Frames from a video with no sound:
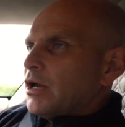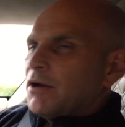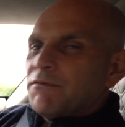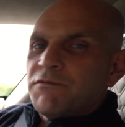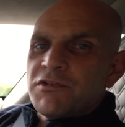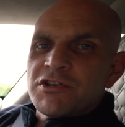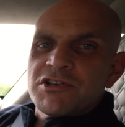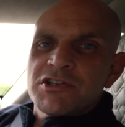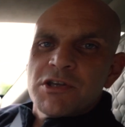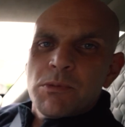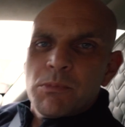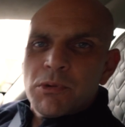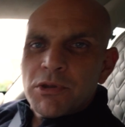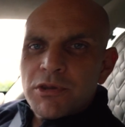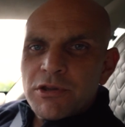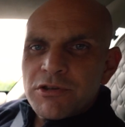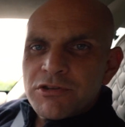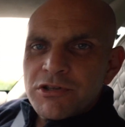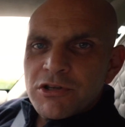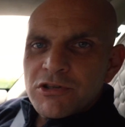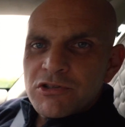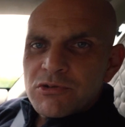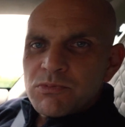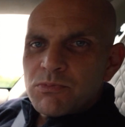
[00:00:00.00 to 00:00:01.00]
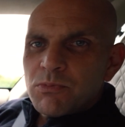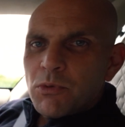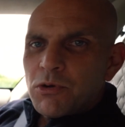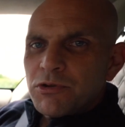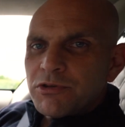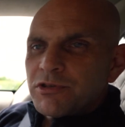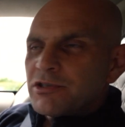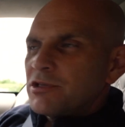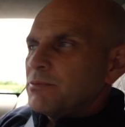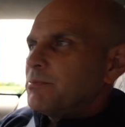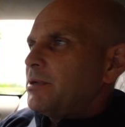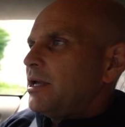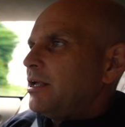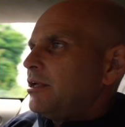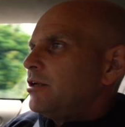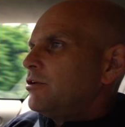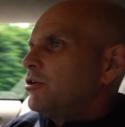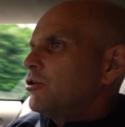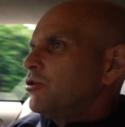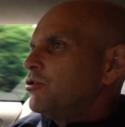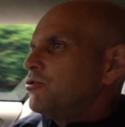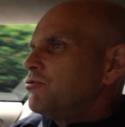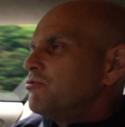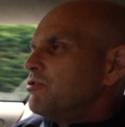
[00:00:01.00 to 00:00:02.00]
And for someone that does want to make
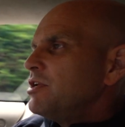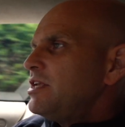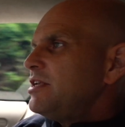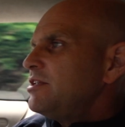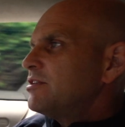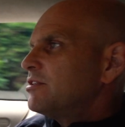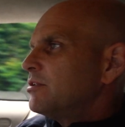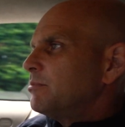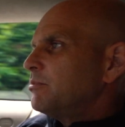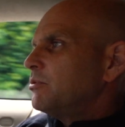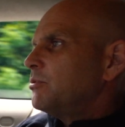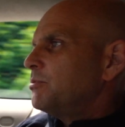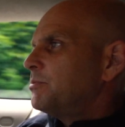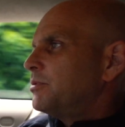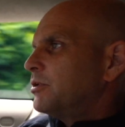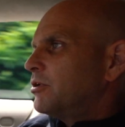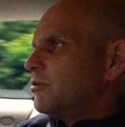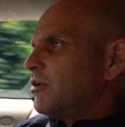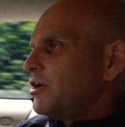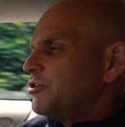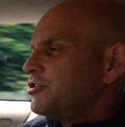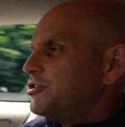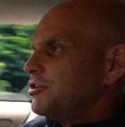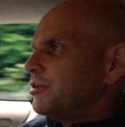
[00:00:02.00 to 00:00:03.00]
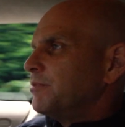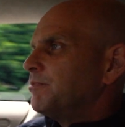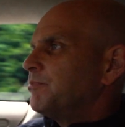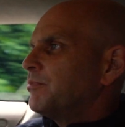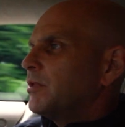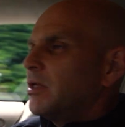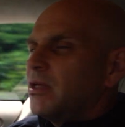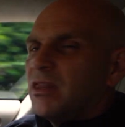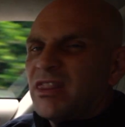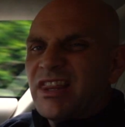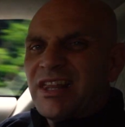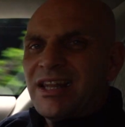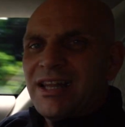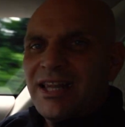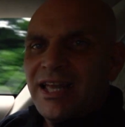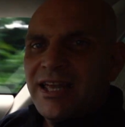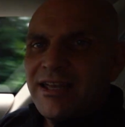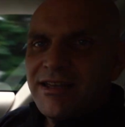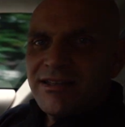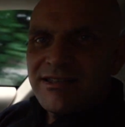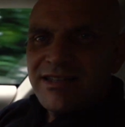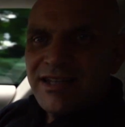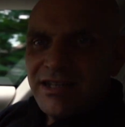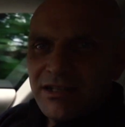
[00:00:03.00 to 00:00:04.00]
good reasonable progression, the
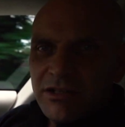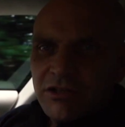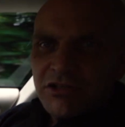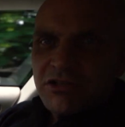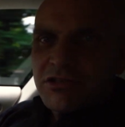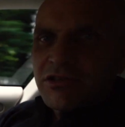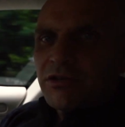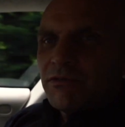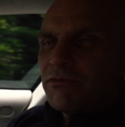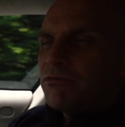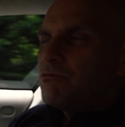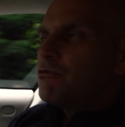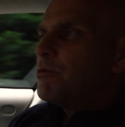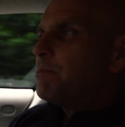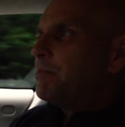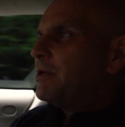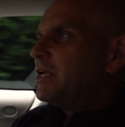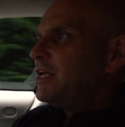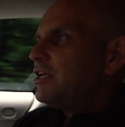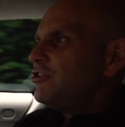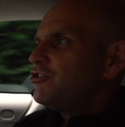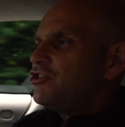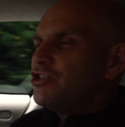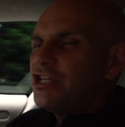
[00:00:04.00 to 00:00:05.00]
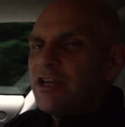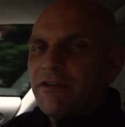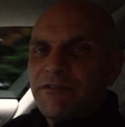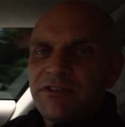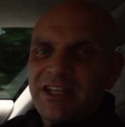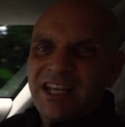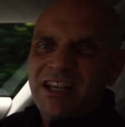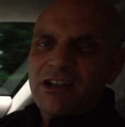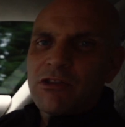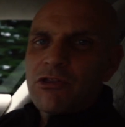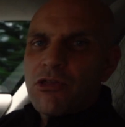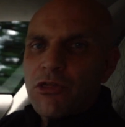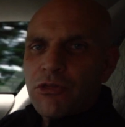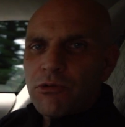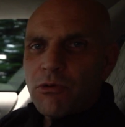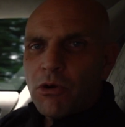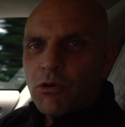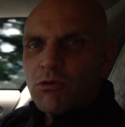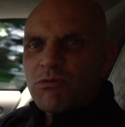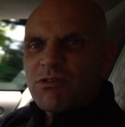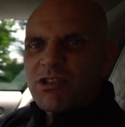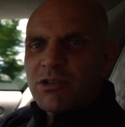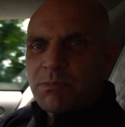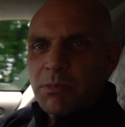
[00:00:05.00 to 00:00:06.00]
laziness of Rapide shifting and
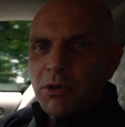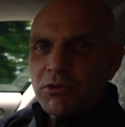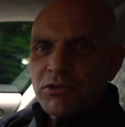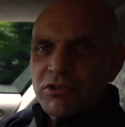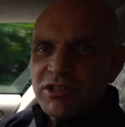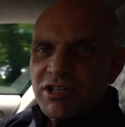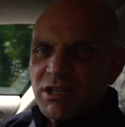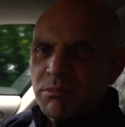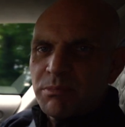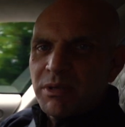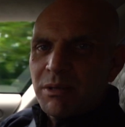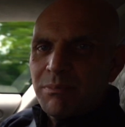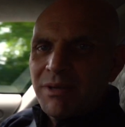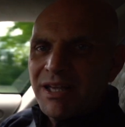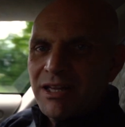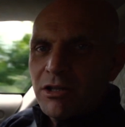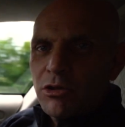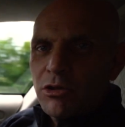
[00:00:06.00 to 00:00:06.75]
throttle response can be a bit